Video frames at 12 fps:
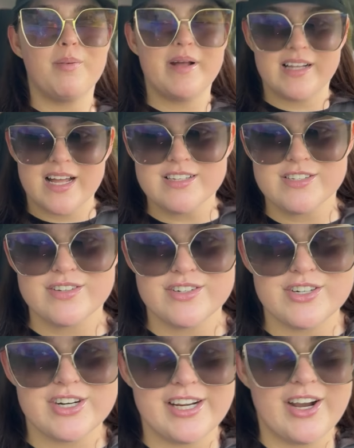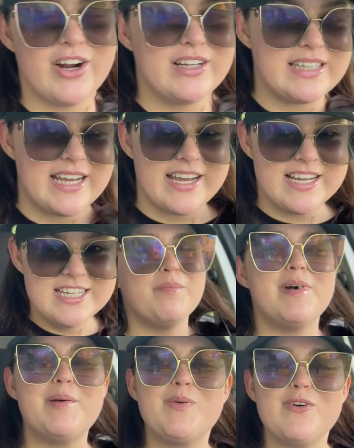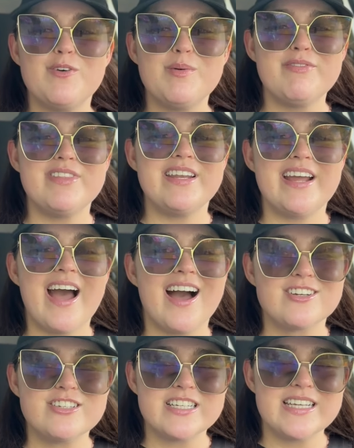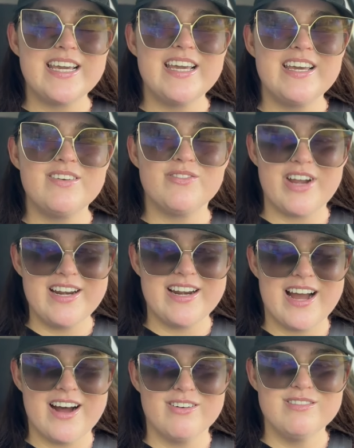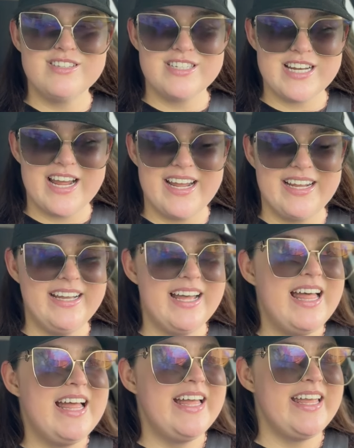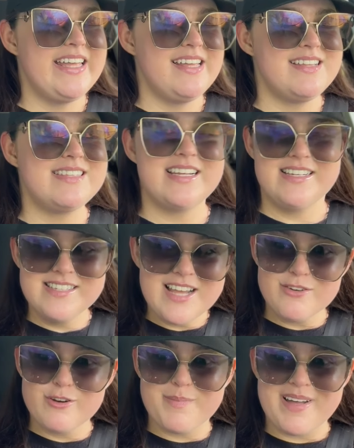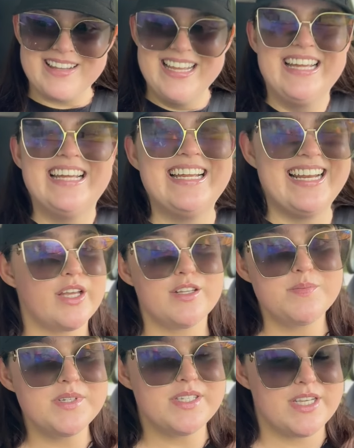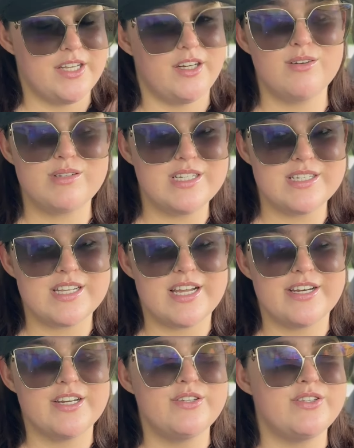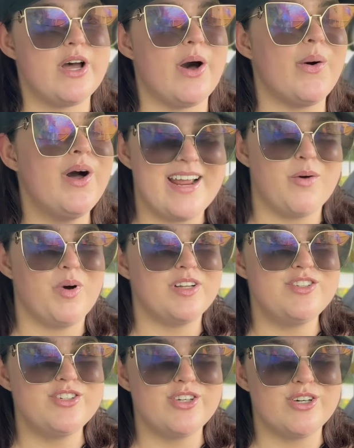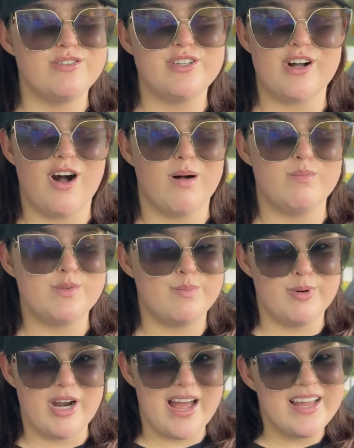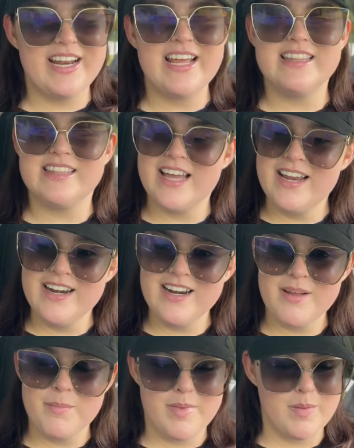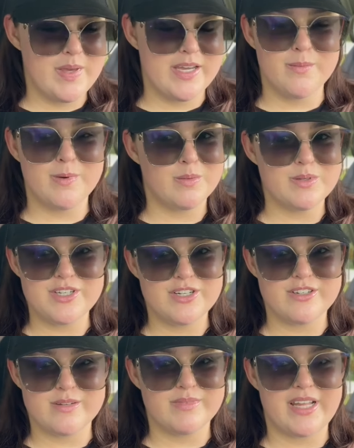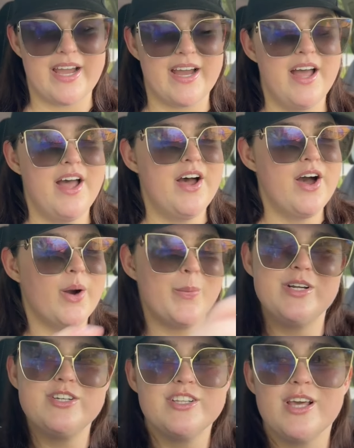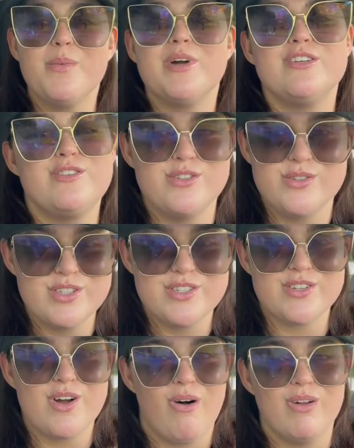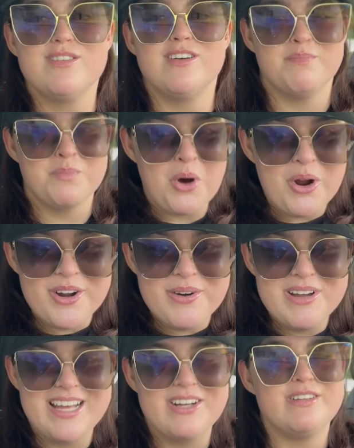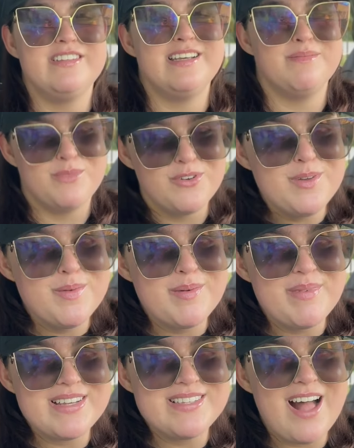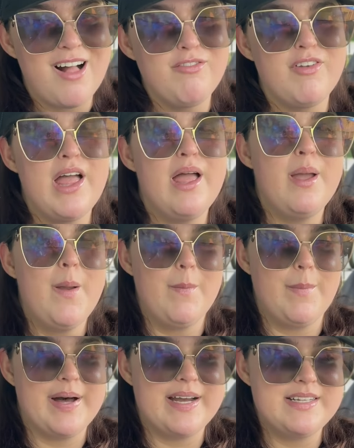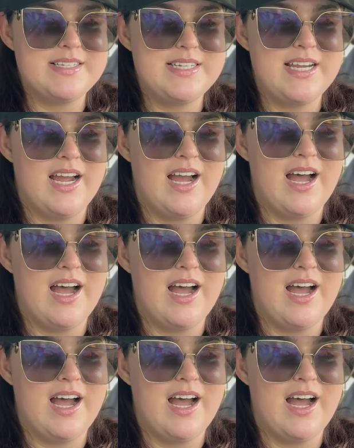My glasses are dirty, aren't they? My perfume of the day actually right now today is insect repellent. It's mosquito season, so I want to go to Cobb's Bread and then maybe get a bubble tea or something. Originally I wanted to do this all tomorrow and go see a movie by myself, but